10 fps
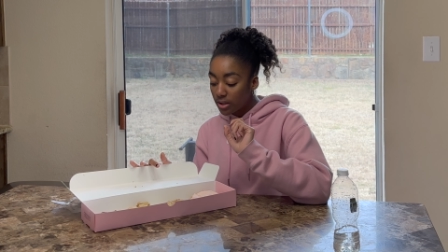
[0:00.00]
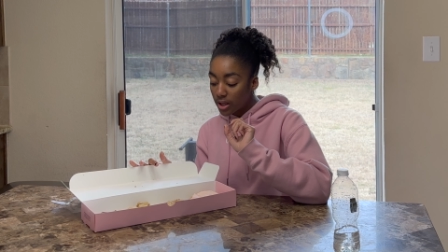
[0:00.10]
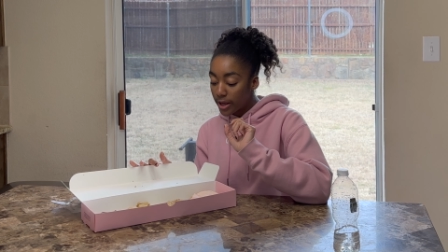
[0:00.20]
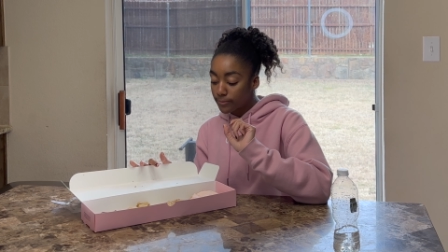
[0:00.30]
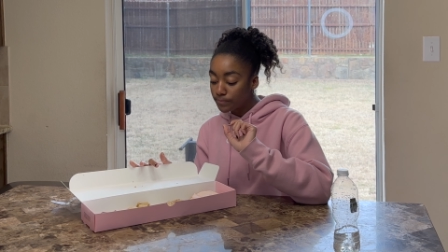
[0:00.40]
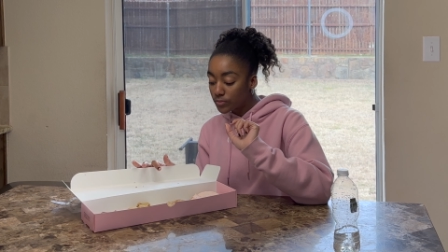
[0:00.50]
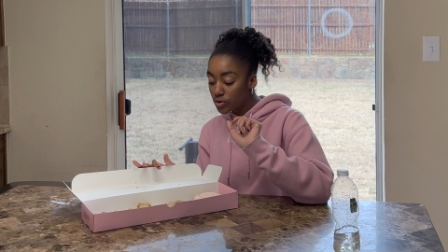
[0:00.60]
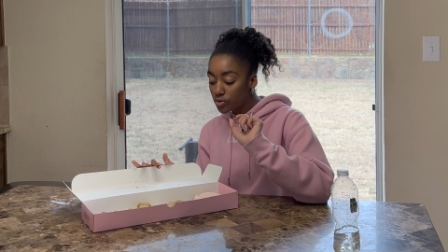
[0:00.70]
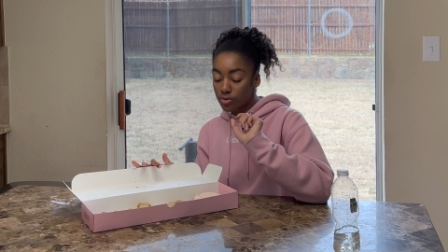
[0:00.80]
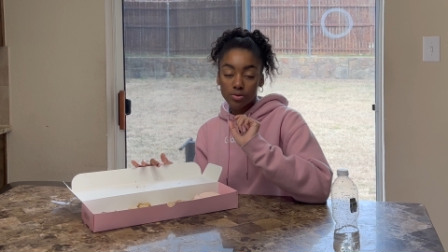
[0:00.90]
like
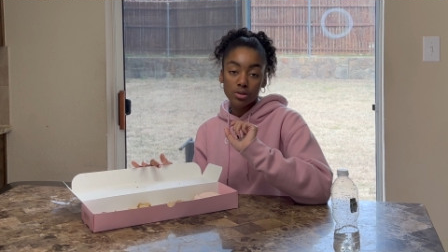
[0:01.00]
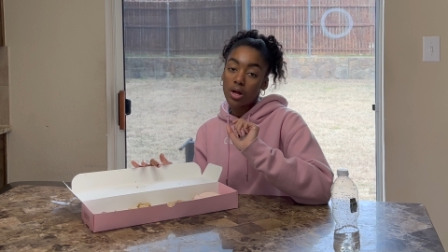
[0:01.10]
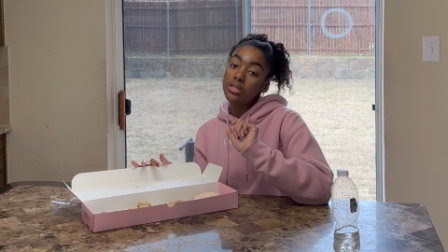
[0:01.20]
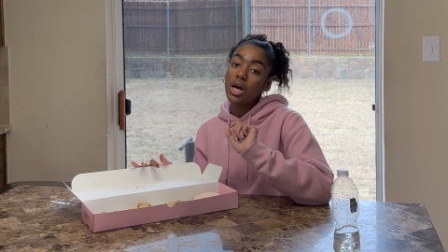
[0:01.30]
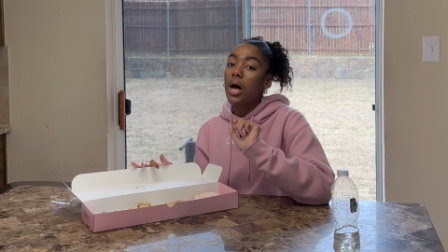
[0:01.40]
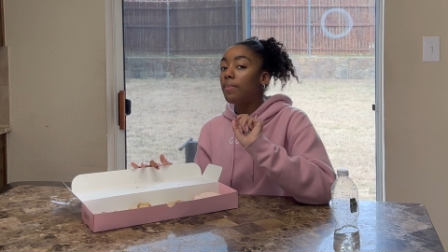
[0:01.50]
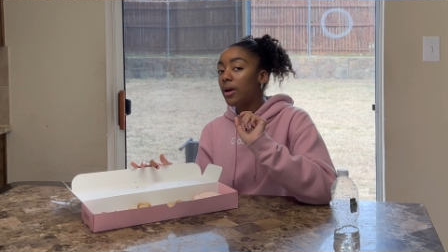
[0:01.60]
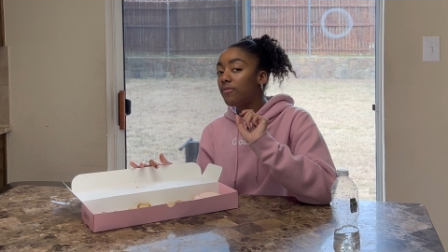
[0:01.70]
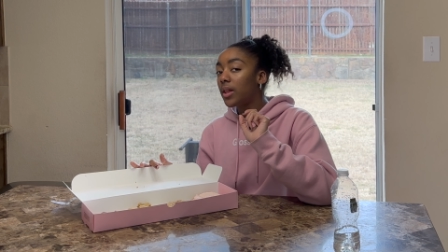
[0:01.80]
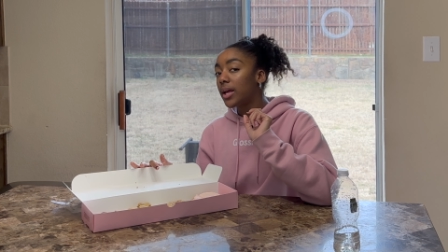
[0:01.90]
streusel on top. I
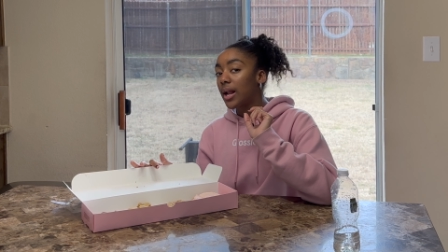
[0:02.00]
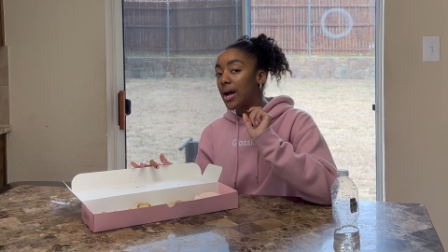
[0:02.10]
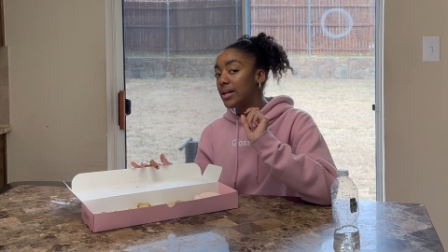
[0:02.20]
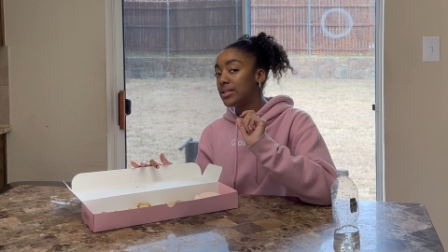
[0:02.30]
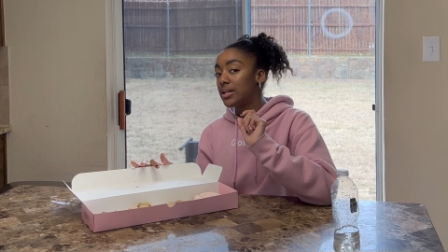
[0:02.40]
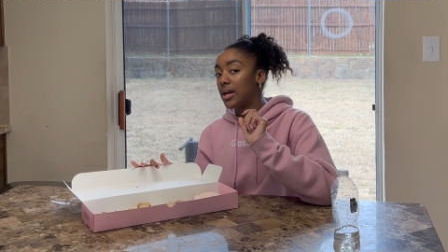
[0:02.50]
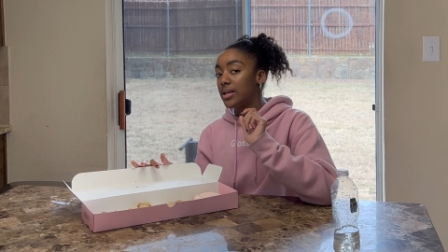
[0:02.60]
feel like it adds a